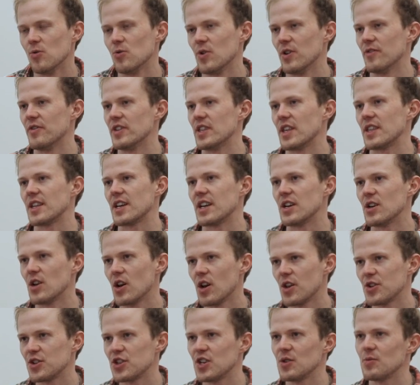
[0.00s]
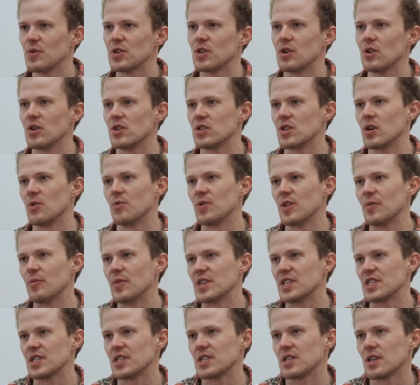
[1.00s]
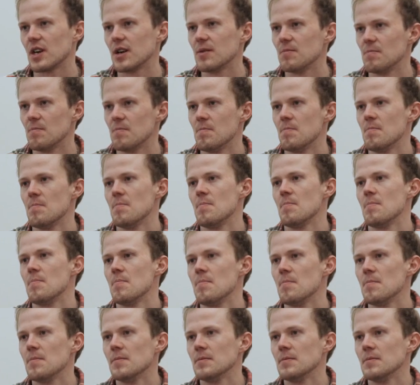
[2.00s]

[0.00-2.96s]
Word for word: only with the technology but also with the business side. Yeah.